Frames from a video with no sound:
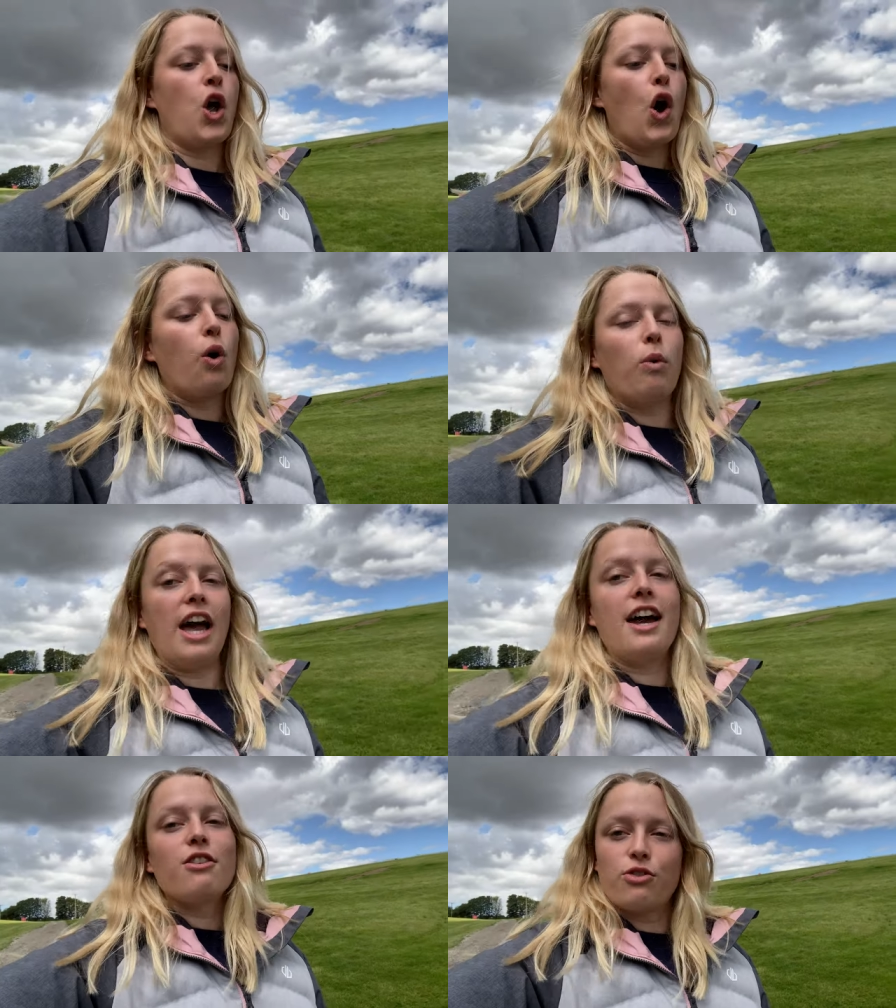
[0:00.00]

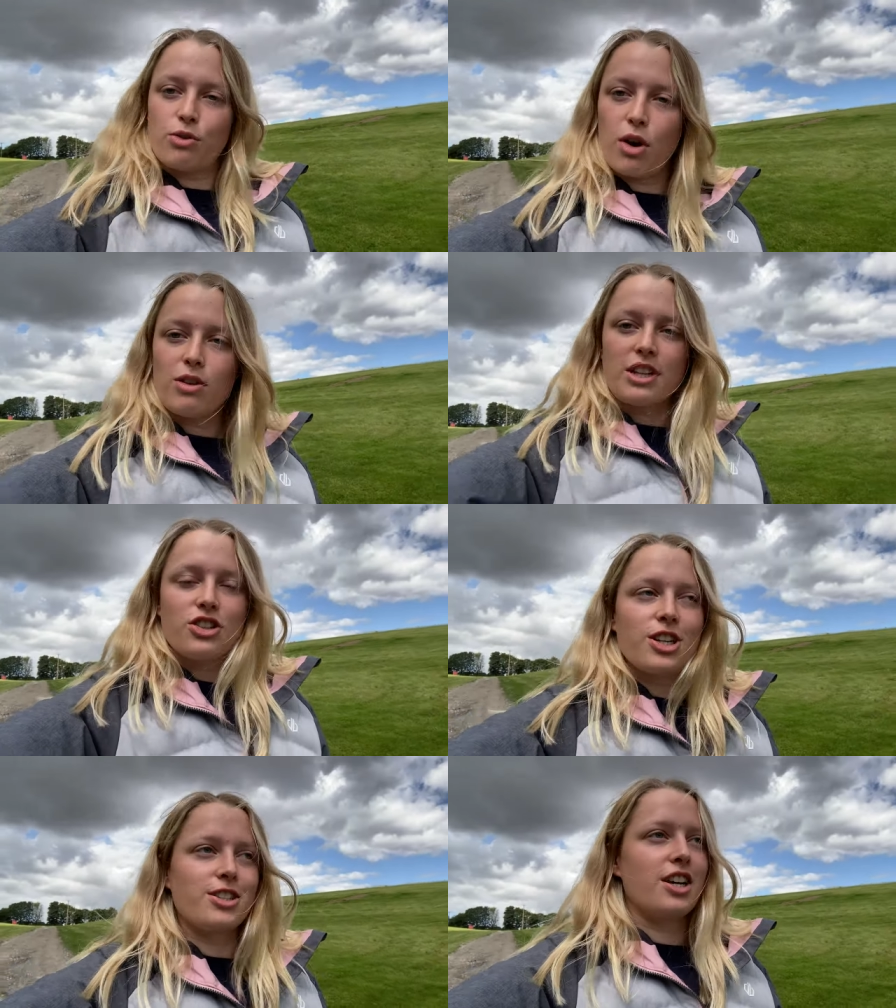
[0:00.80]
aware of the rolling
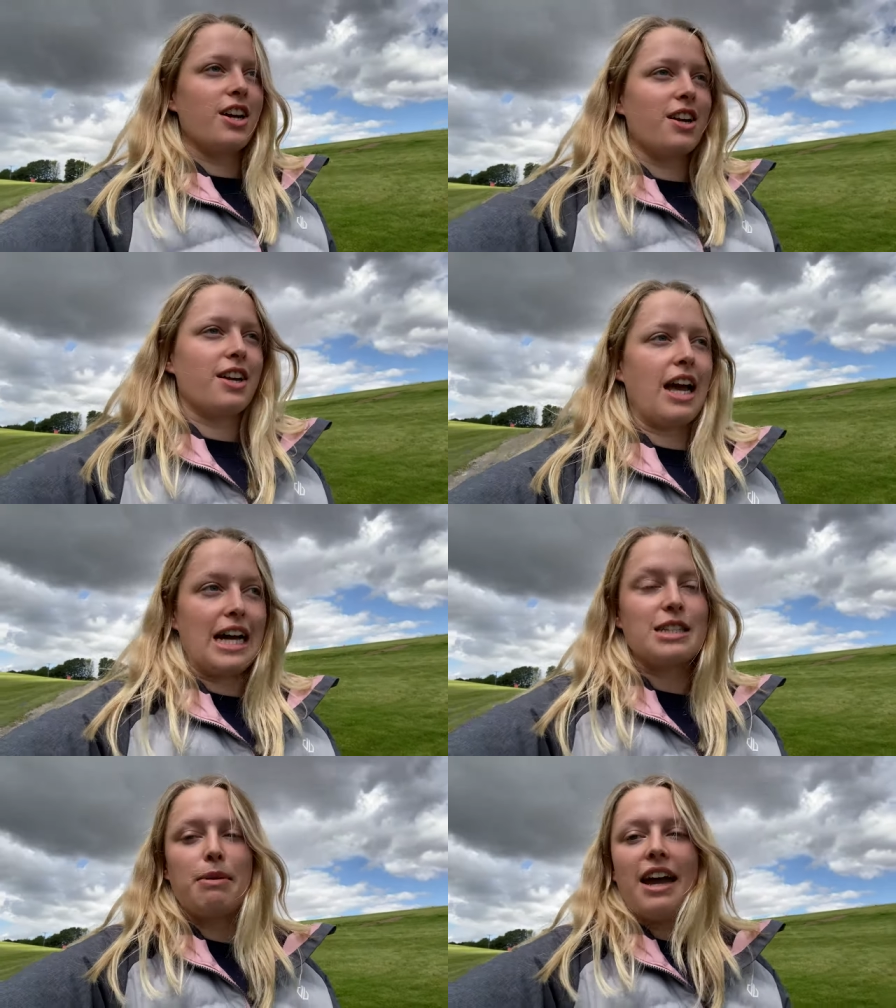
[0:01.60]
shutter
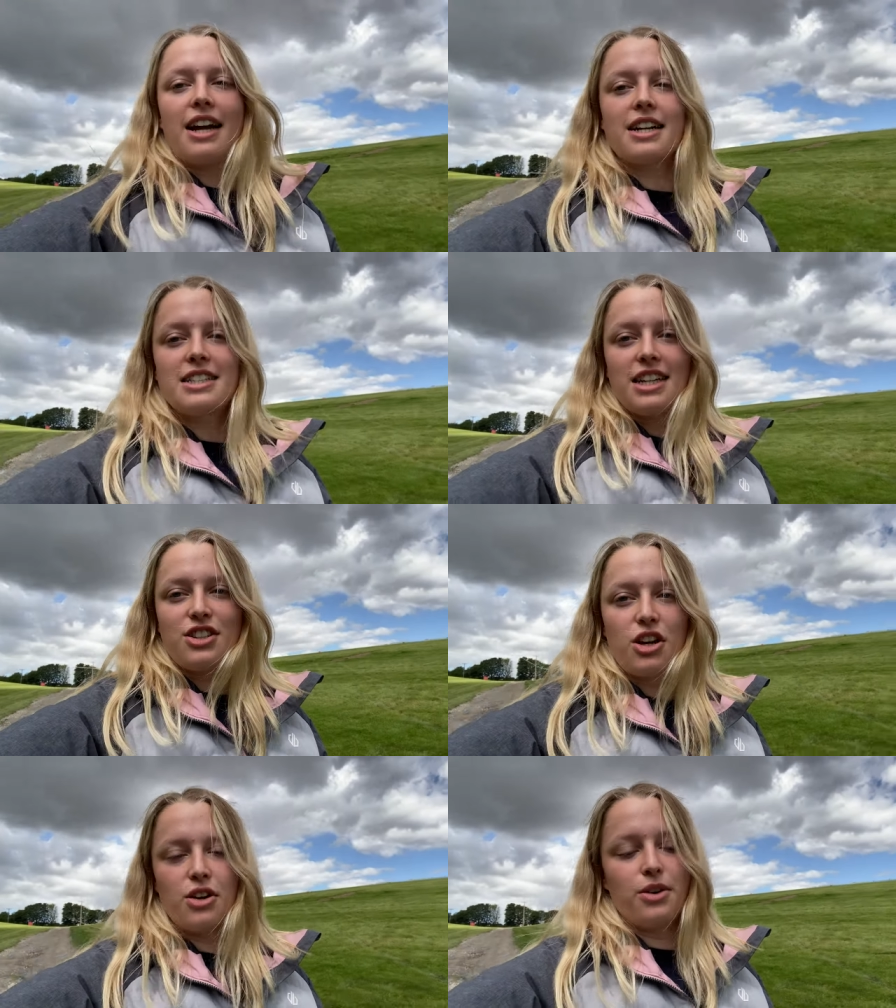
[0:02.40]
aspect
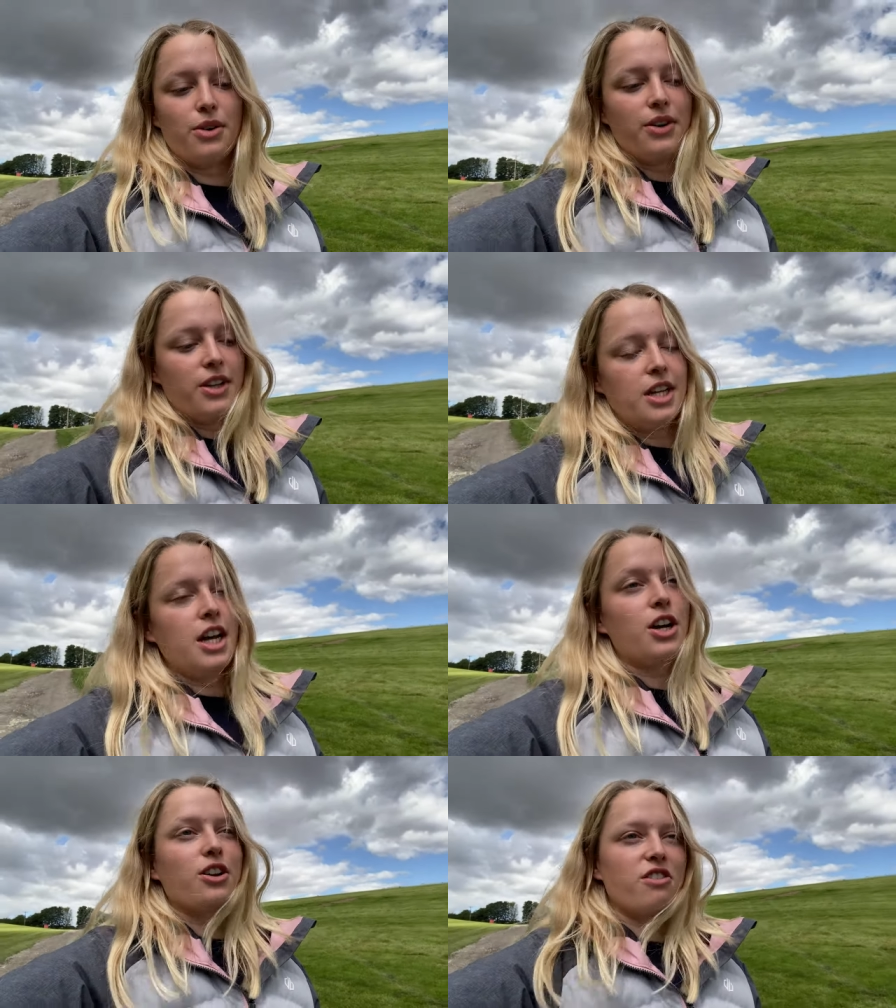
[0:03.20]
so
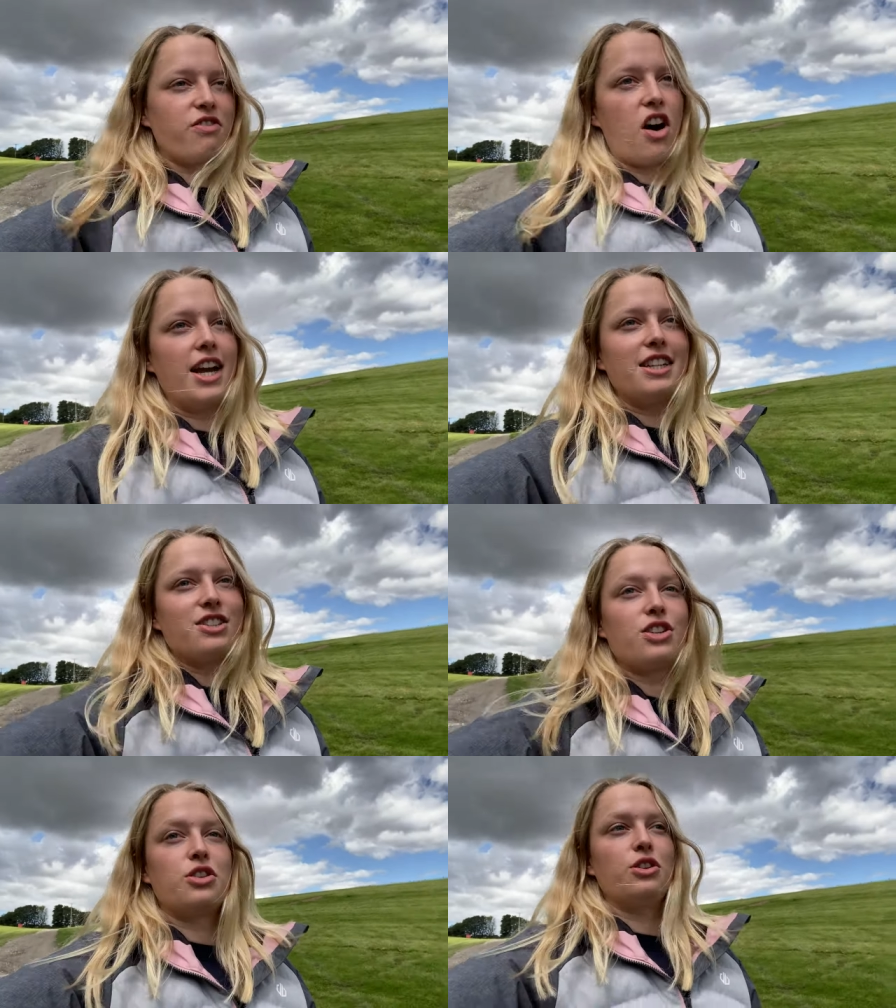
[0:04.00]
I got
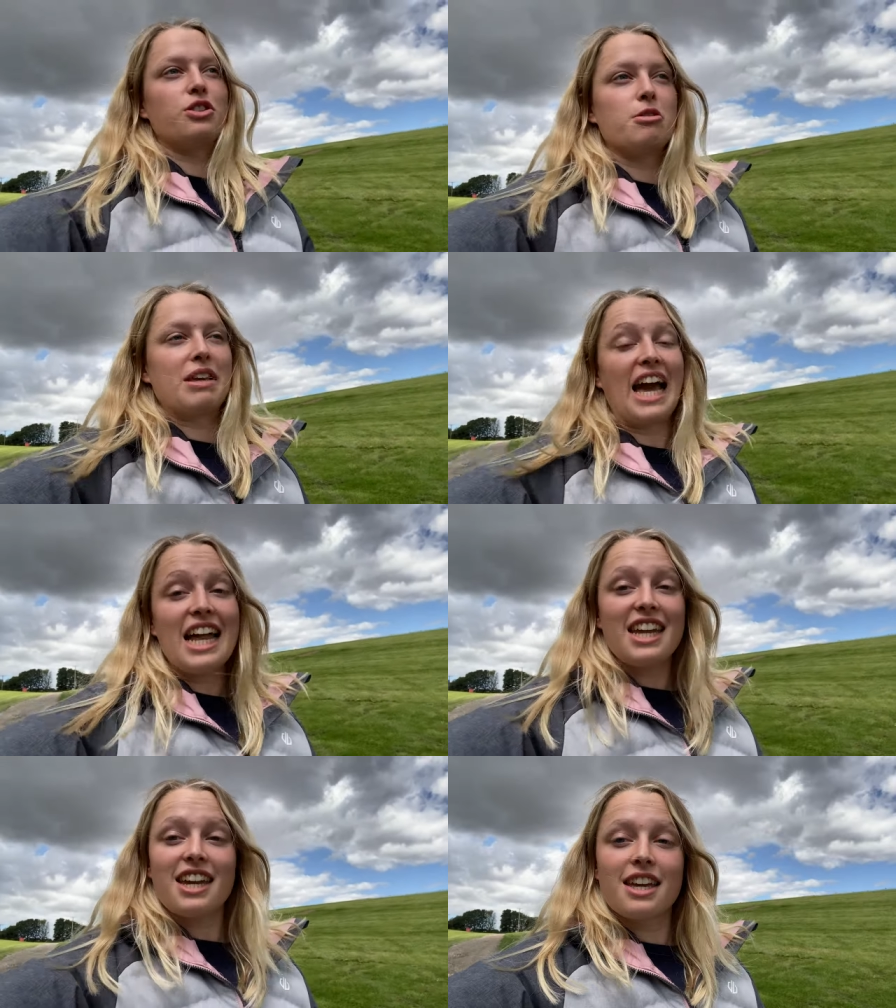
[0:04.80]
advised to use the
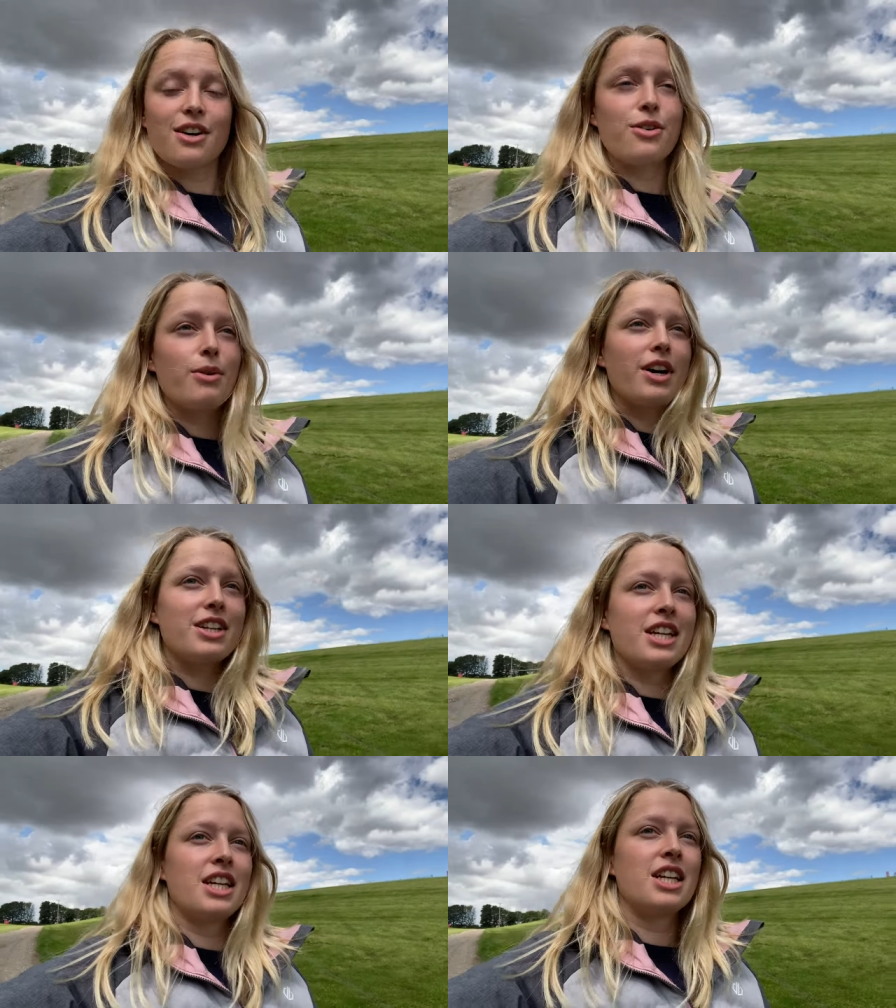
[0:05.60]
mechanical one